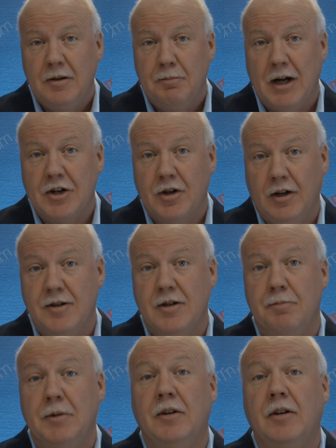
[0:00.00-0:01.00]

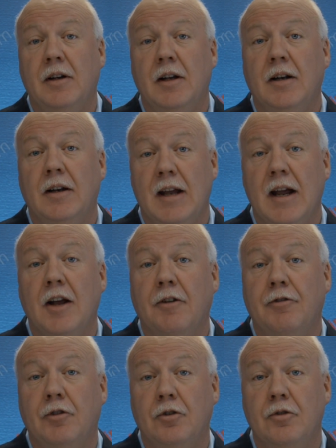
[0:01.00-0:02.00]
Botulism in canned
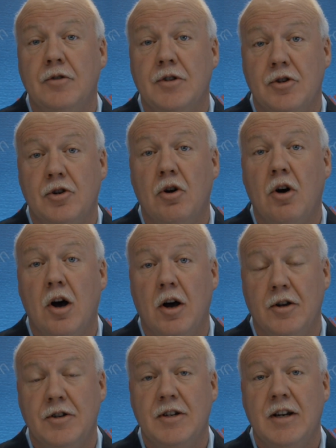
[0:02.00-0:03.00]
foods is
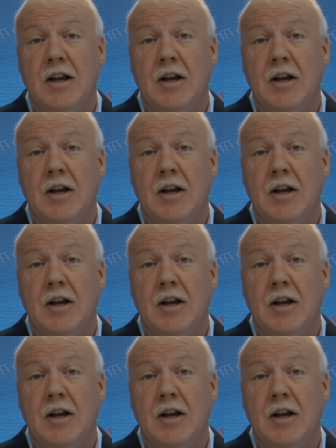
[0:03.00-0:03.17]
caused